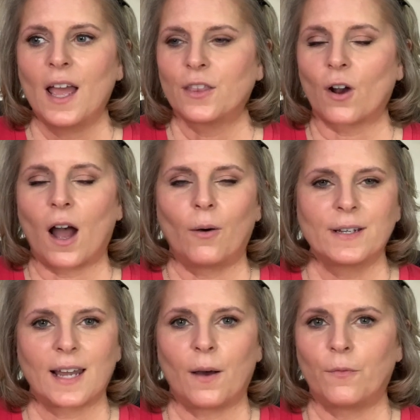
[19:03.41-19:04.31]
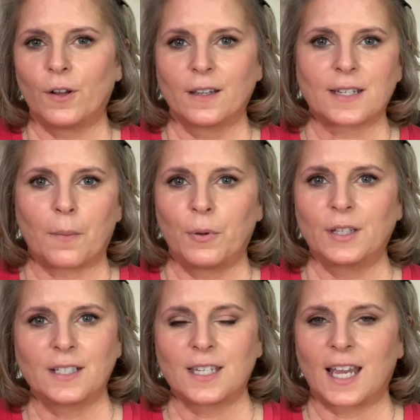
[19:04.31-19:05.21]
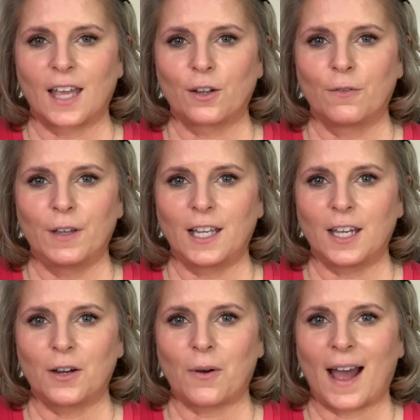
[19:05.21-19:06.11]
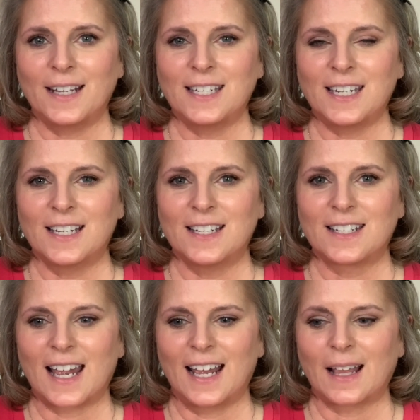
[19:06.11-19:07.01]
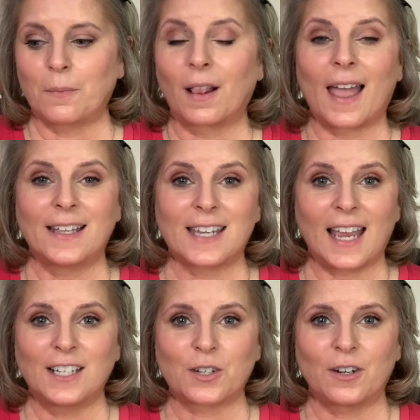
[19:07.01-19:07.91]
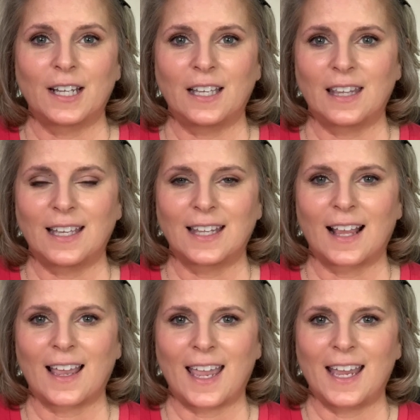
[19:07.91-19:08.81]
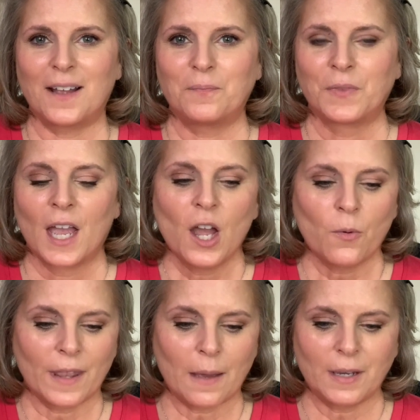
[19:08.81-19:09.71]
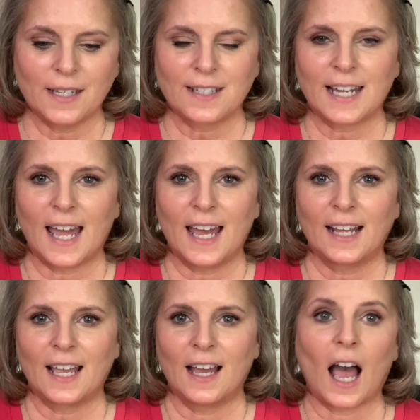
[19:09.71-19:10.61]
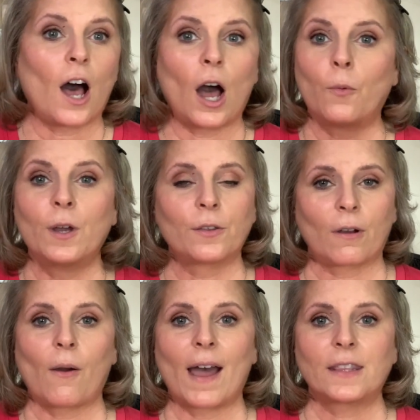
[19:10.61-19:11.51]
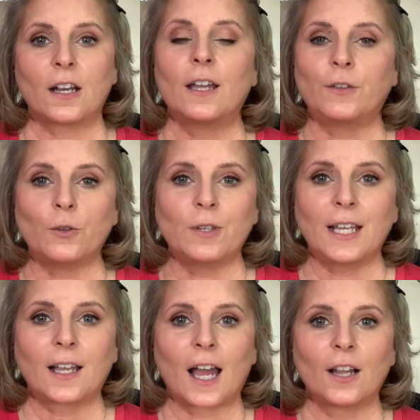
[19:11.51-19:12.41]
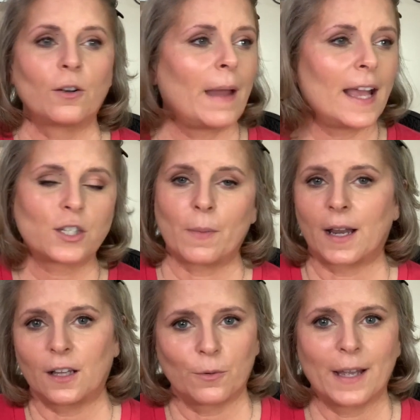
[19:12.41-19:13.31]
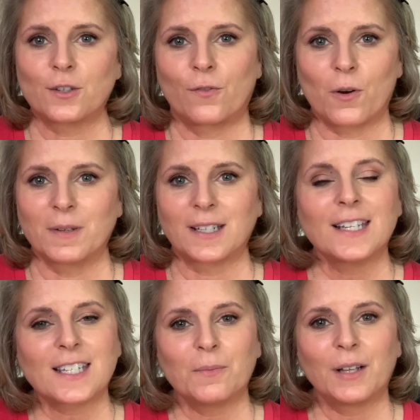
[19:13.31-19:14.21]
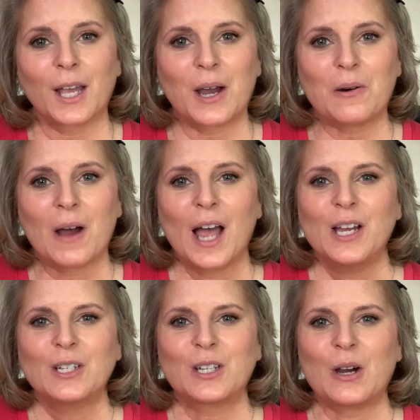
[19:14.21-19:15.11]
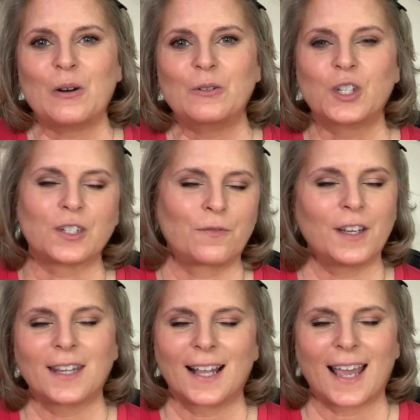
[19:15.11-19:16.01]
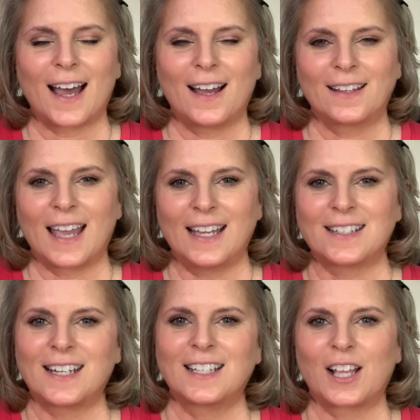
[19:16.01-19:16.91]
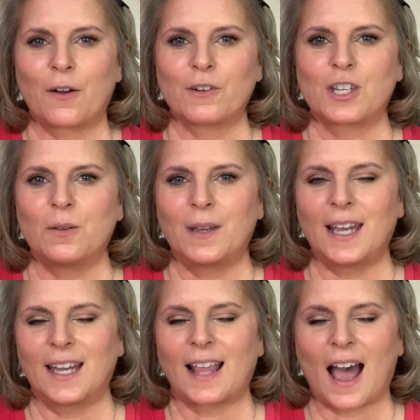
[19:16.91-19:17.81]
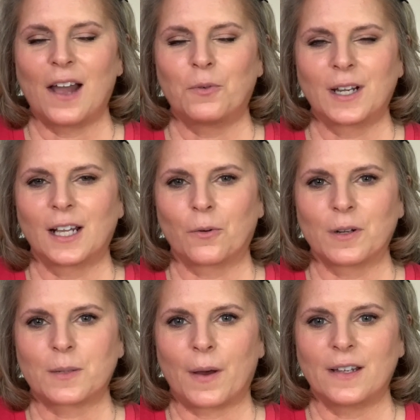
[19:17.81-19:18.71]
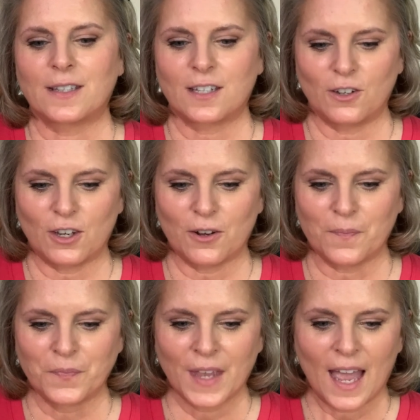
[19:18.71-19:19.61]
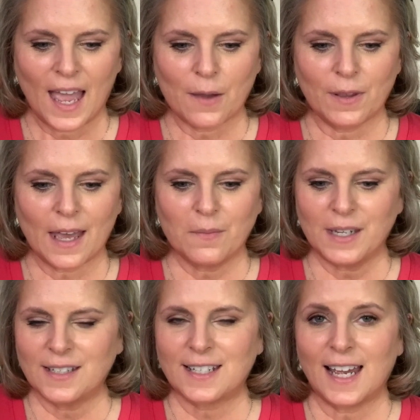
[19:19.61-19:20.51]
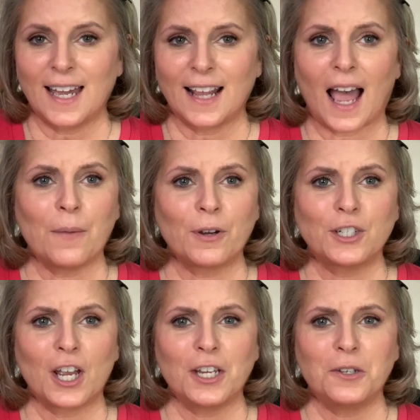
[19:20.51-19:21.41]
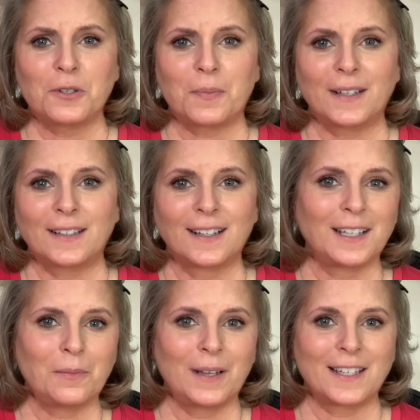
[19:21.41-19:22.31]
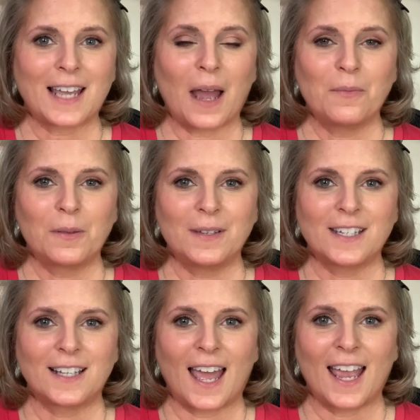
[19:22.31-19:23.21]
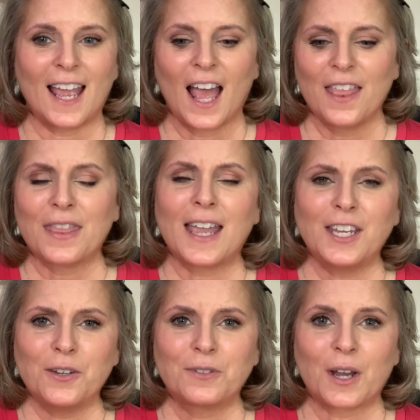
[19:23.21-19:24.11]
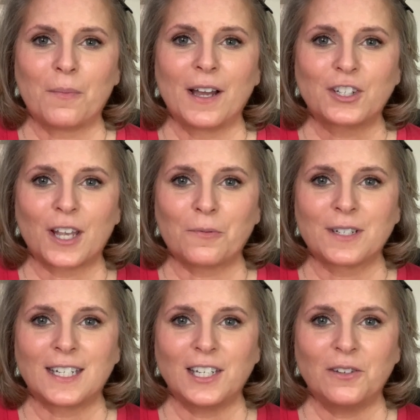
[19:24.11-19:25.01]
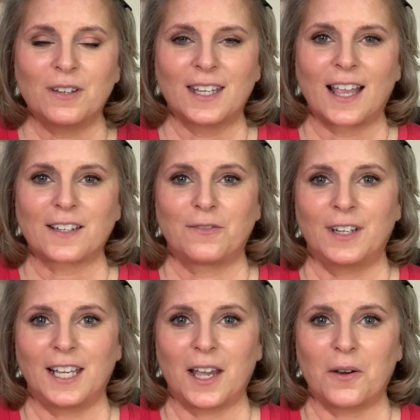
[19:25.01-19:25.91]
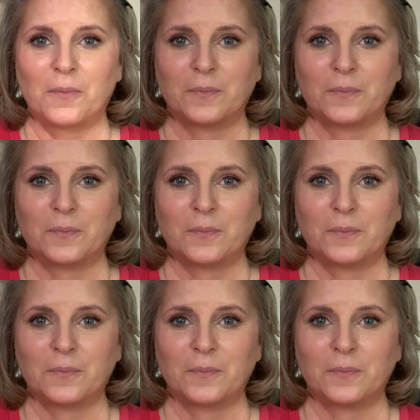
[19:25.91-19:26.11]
They're always helpful as I'm putting together video ideas, and I'm glad to answer anything that I can. With that being said, I will throw out there, if you need a color match, my color match form is listed below. So just fill that out and send it over to me, and I will get a response to you. And with that being said, I appreciate you spending a little bit of time with me today. Thank you so much, and I will see you in the next video.